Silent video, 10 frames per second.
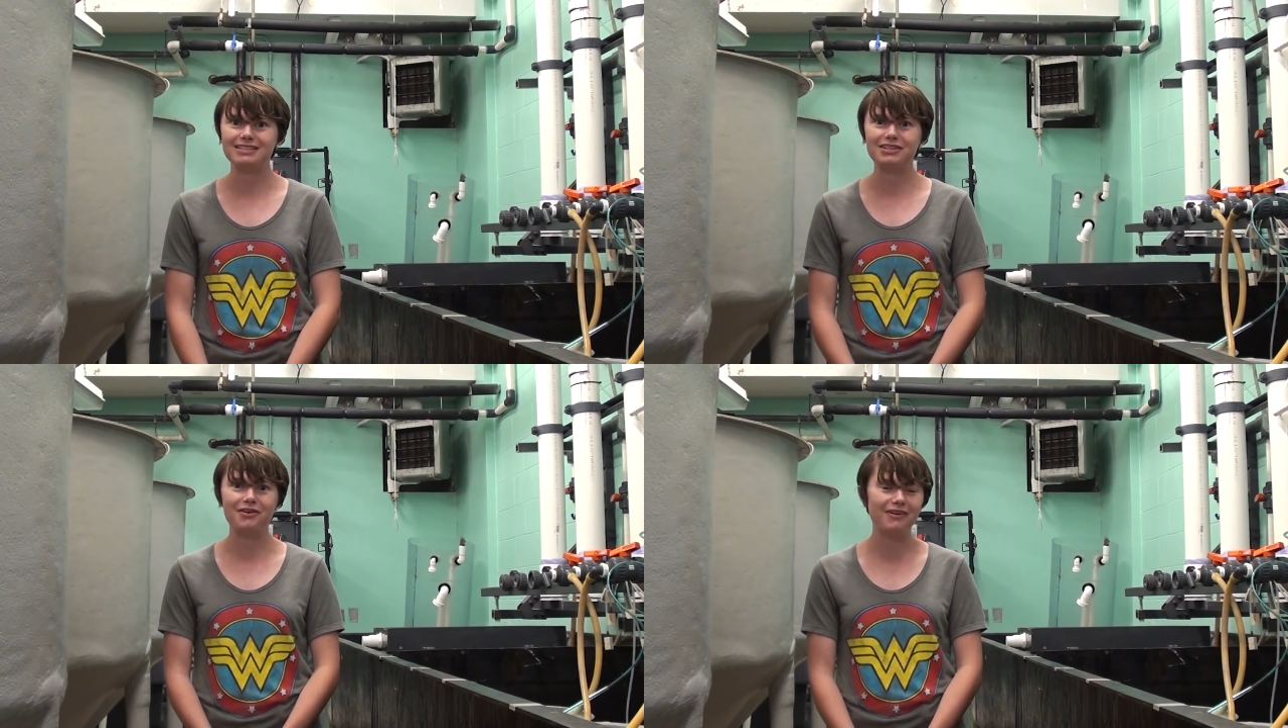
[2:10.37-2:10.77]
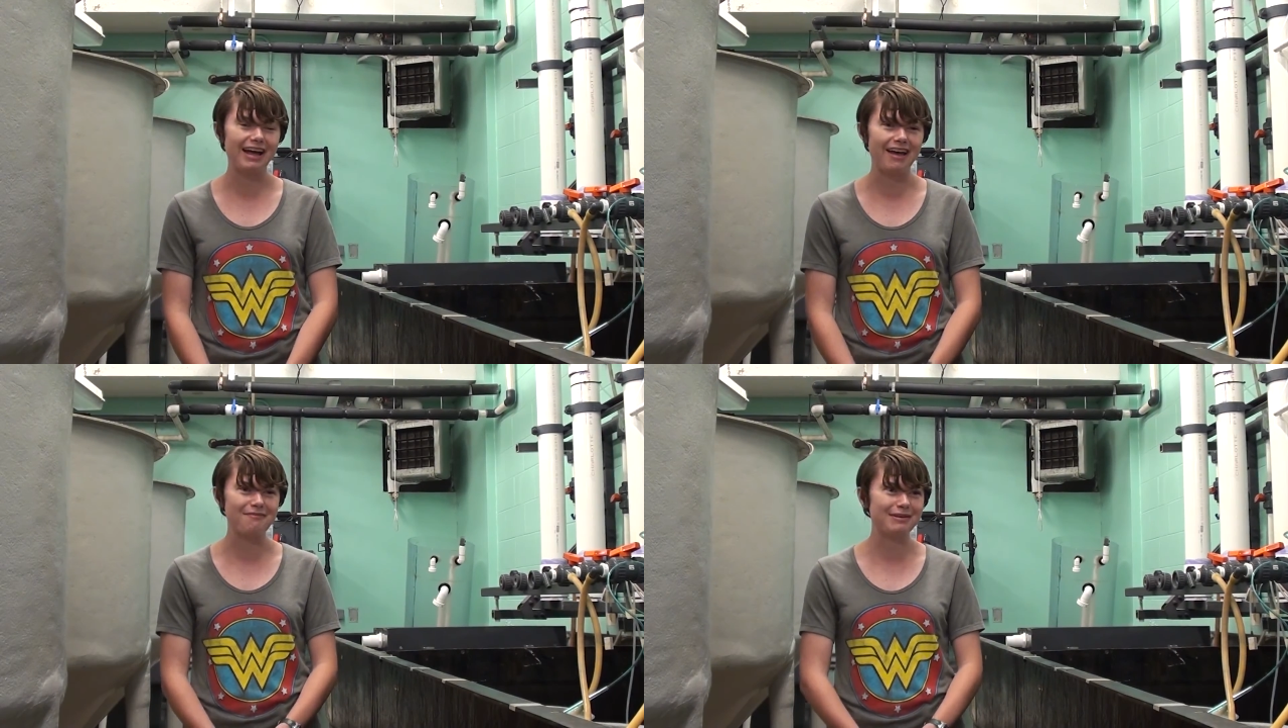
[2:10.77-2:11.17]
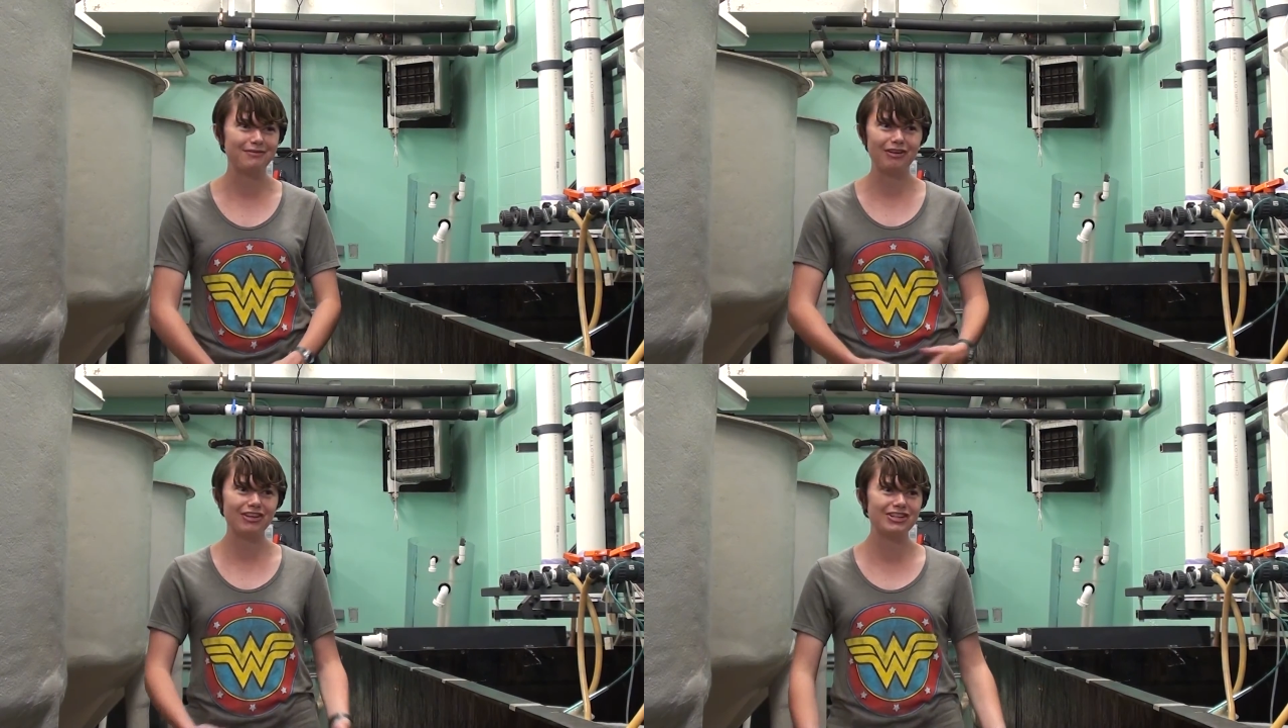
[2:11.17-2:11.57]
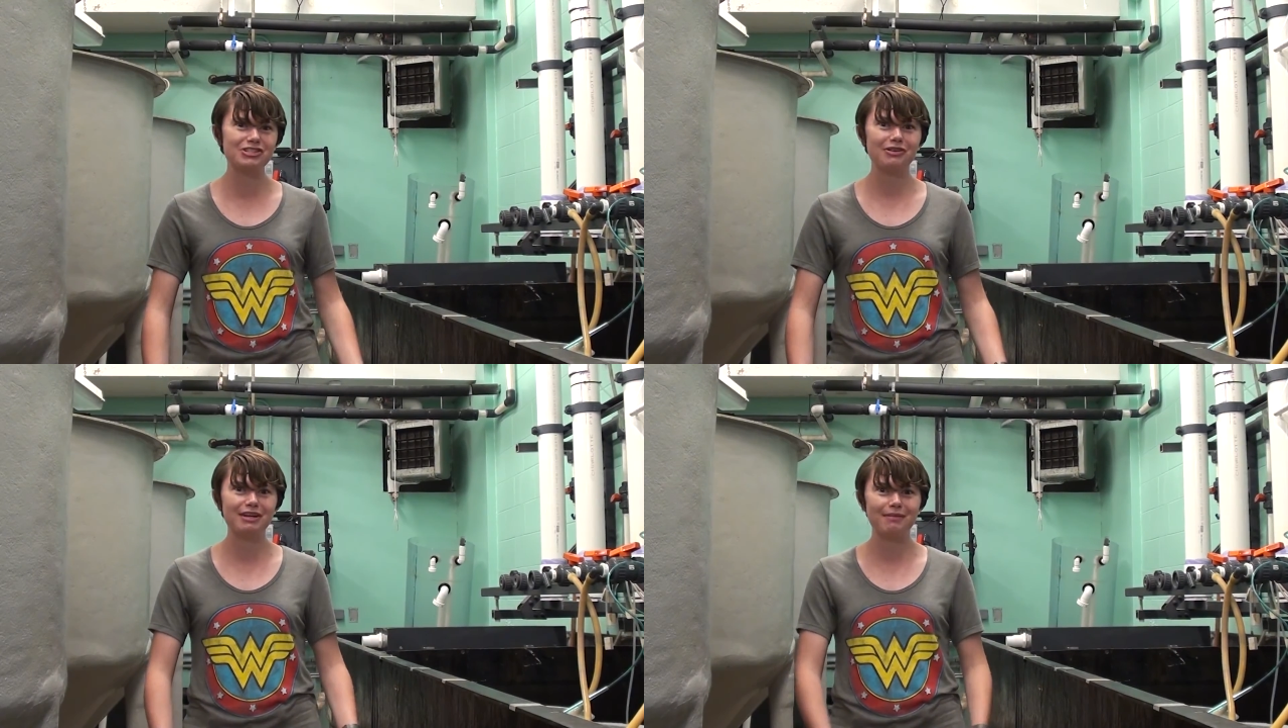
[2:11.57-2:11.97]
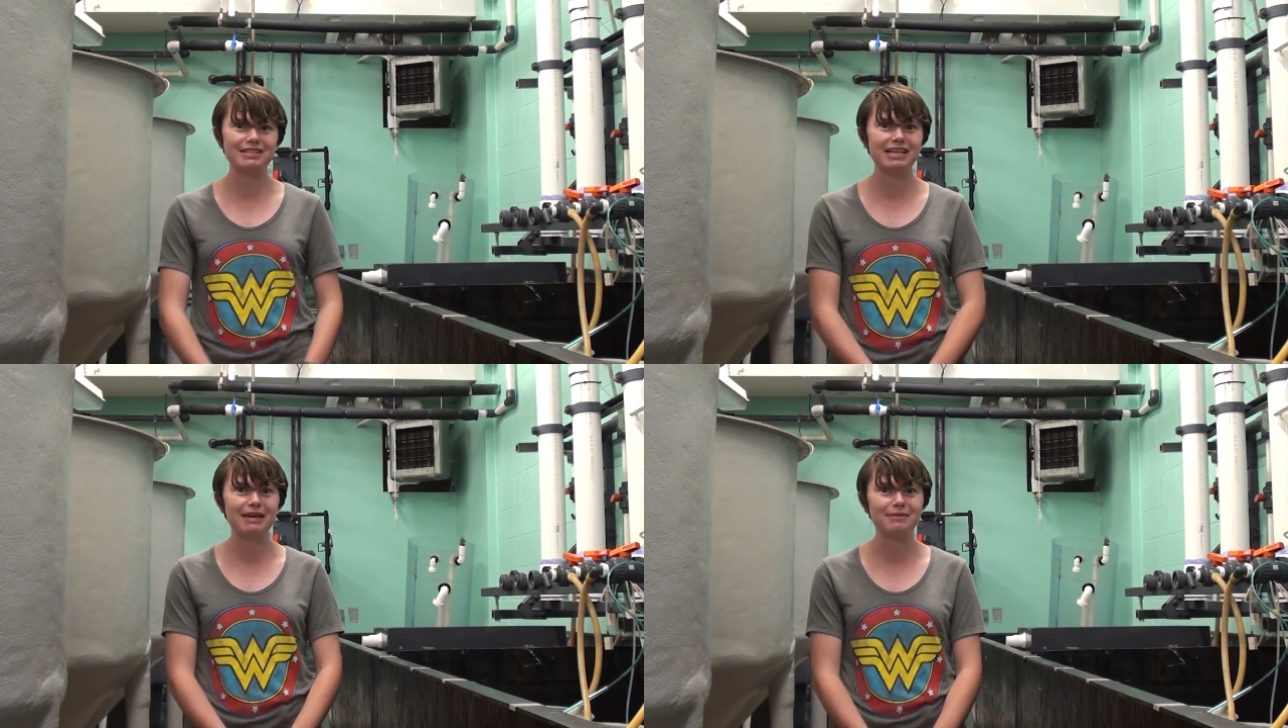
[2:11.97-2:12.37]
So I've been really enjoying my
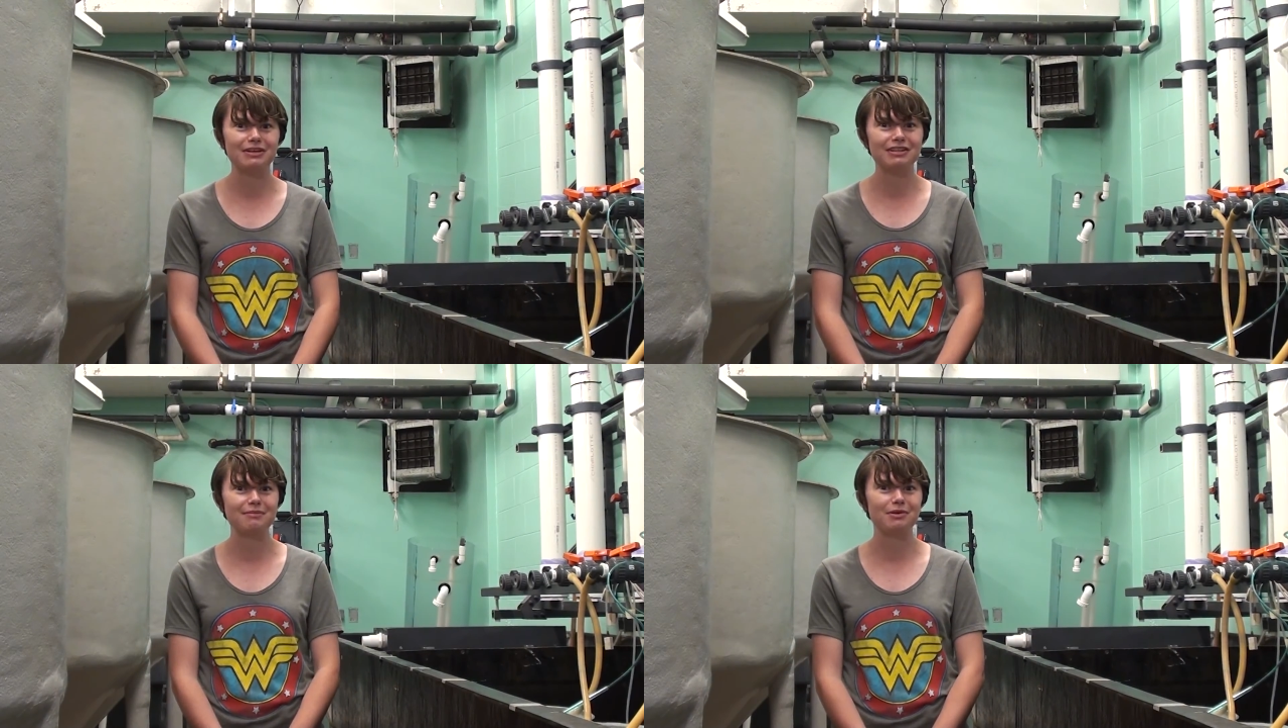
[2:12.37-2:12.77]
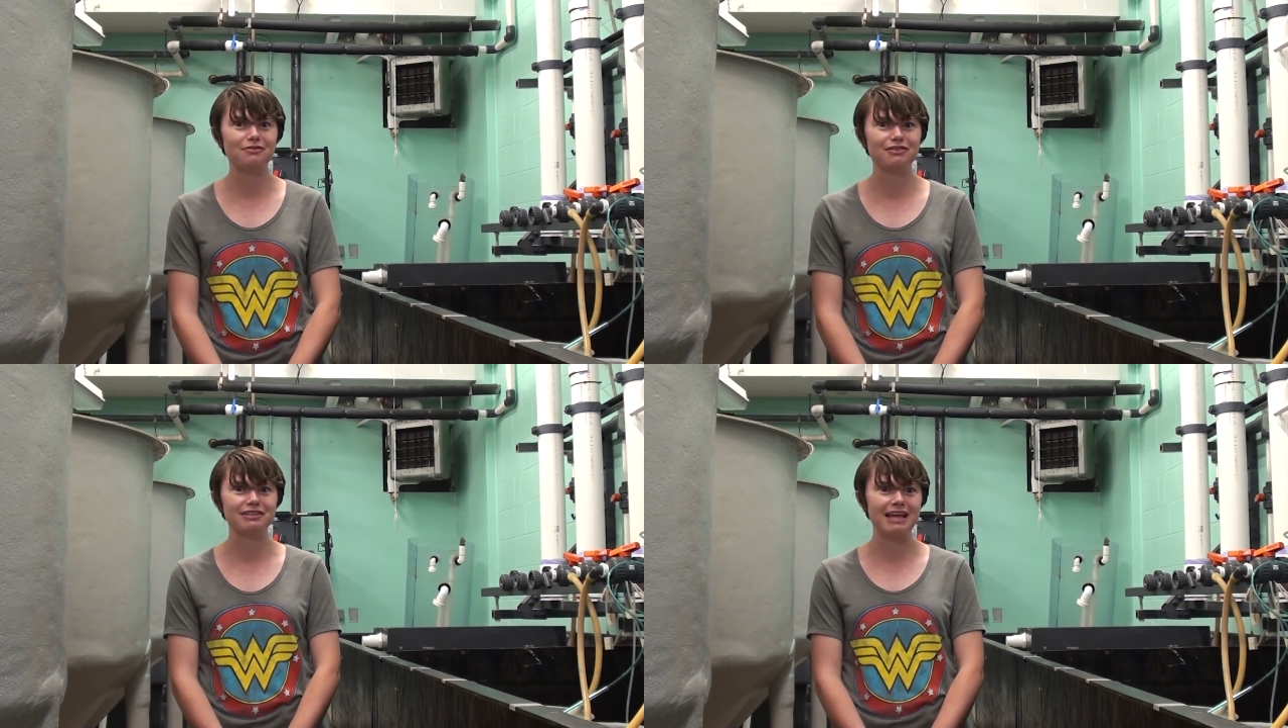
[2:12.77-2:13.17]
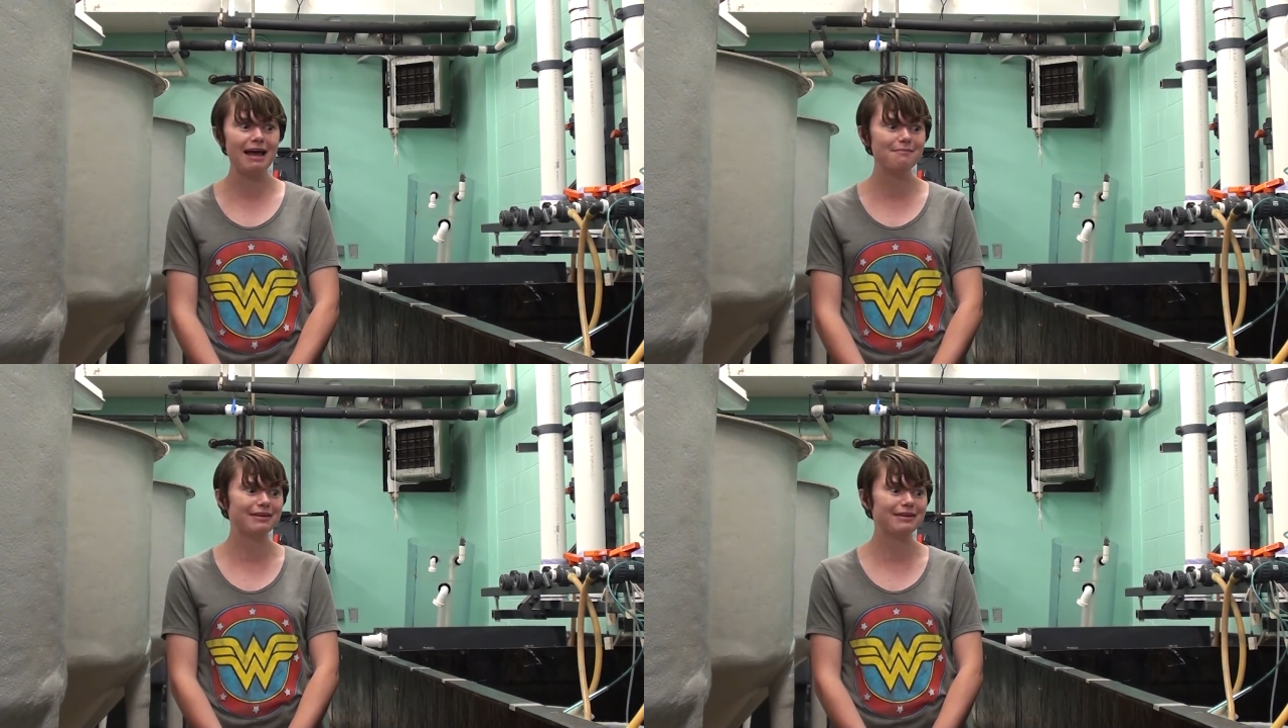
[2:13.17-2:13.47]
time here at the Milford lab,